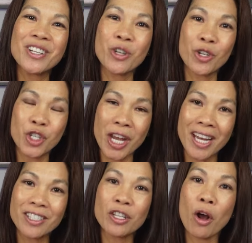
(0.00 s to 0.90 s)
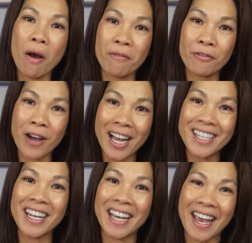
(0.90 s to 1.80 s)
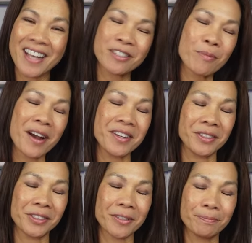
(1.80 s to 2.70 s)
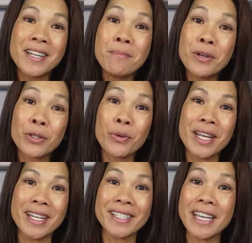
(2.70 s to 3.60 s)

your chance of finding cash buyers. Number three is